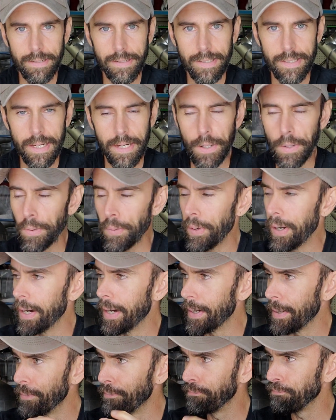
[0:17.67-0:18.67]
So,
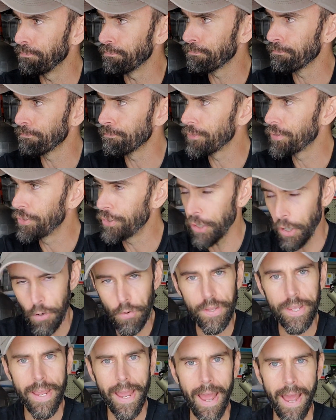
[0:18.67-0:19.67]
um, so
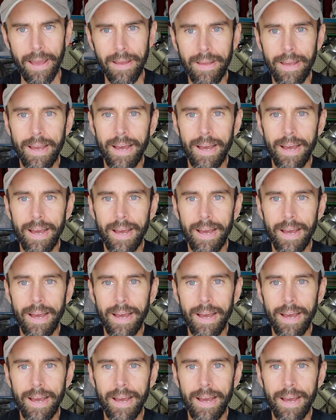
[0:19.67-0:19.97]
yeah.